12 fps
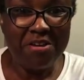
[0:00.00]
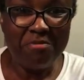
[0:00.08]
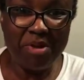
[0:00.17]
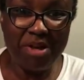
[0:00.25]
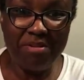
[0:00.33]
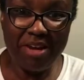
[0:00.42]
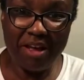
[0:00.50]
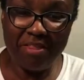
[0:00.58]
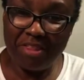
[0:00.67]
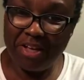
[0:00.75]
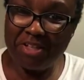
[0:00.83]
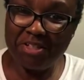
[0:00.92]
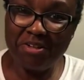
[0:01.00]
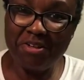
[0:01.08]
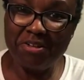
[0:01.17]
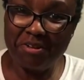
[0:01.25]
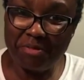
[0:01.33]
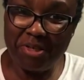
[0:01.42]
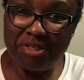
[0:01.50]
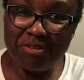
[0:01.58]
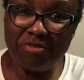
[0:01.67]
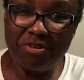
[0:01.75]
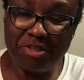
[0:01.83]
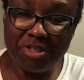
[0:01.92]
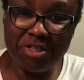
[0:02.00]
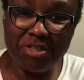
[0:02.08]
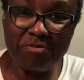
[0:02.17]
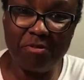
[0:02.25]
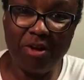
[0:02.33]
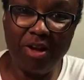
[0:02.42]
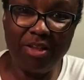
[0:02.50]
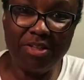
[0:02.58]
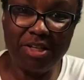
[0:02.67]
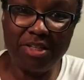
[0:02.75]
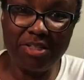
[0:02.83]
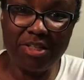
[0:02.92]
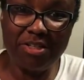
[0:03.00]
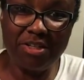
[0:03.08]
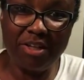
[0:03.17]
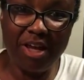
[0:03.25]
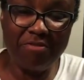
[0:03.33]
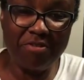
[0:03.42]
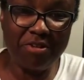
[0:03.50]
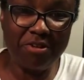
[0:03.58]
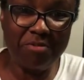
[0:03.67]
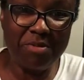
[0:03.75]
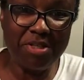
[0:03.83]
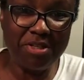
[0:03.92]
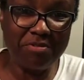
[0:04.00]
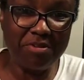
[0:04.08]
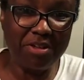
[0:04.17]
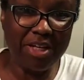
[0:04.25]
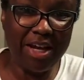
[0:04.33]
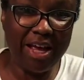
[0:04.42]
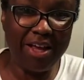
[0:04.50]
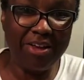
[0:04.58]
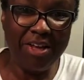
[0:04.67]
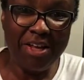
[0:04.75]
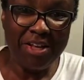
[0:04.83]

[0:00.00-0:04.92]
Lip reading: but now things are a little bit different, just as we're all adjusting to life a little bit differently now.